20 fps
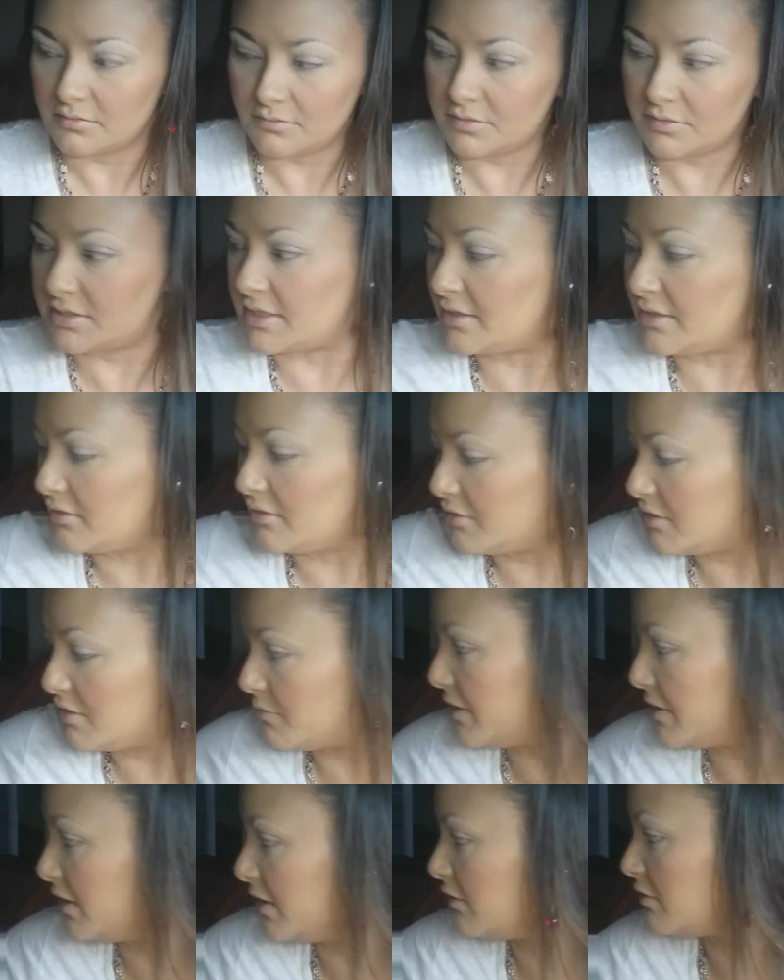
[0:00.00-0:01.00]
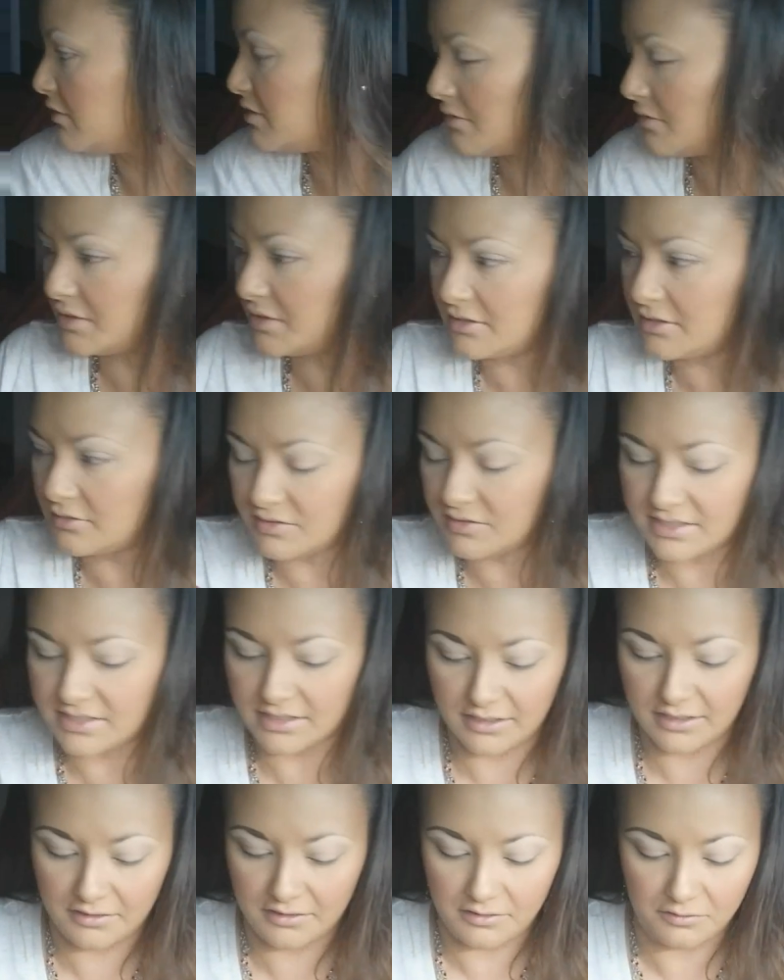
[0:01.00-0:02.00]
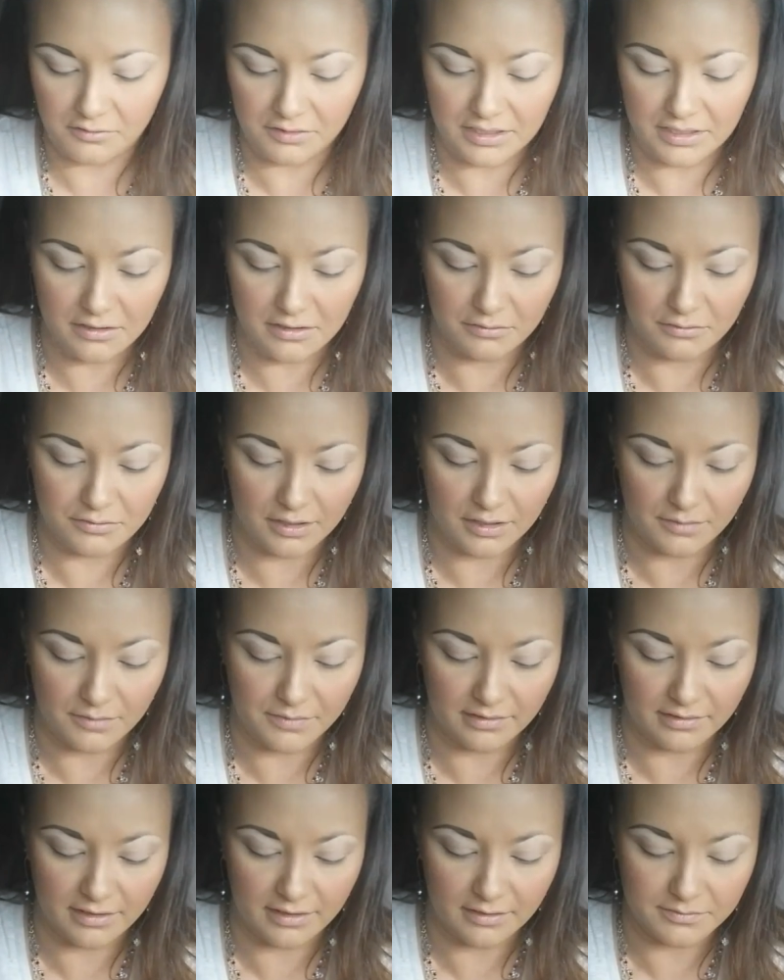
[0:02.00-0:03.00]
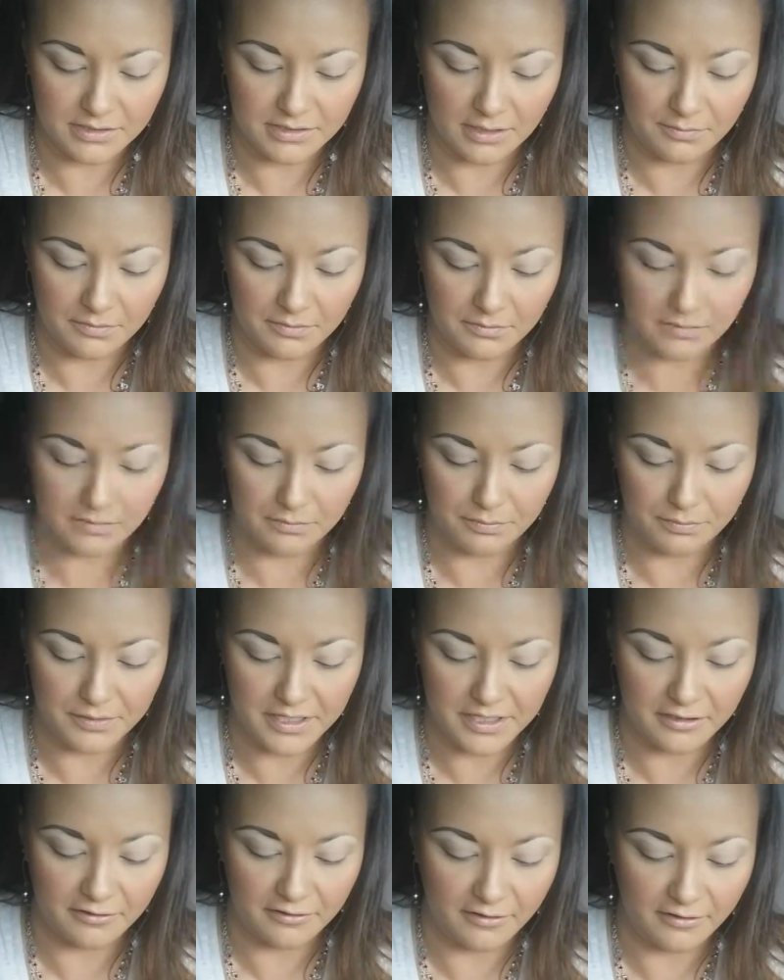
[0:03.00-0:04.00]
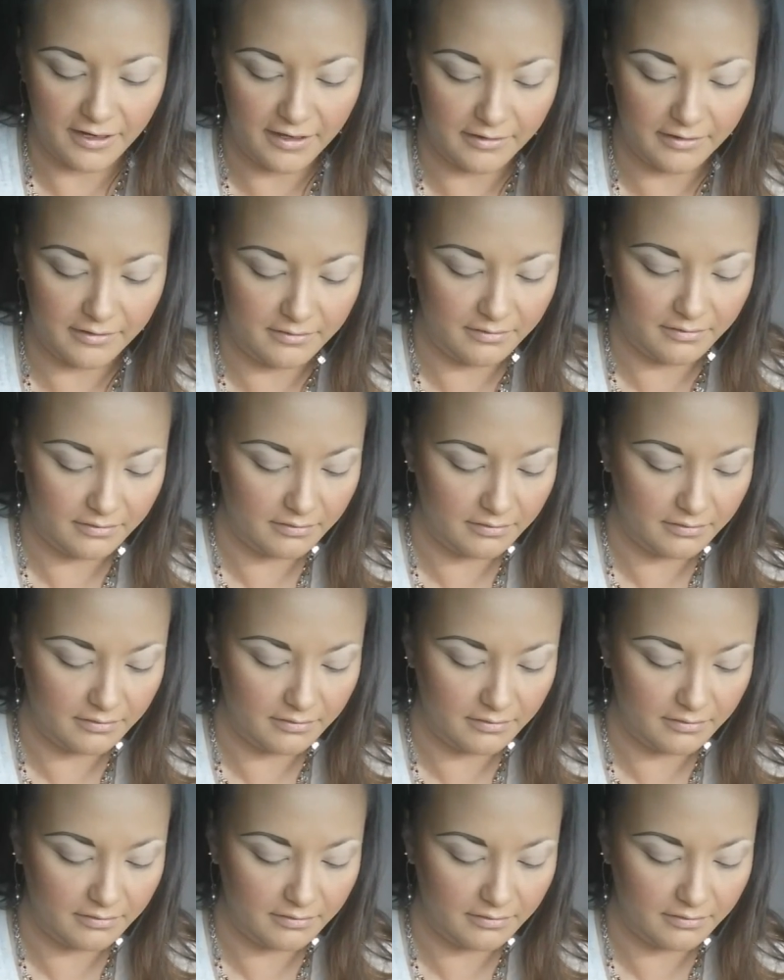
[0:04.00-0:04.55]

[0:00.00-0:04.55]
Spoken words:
Sit it on the bed or something. I'll sit there and hold it. You drop that laptop, I'm gonna break your head.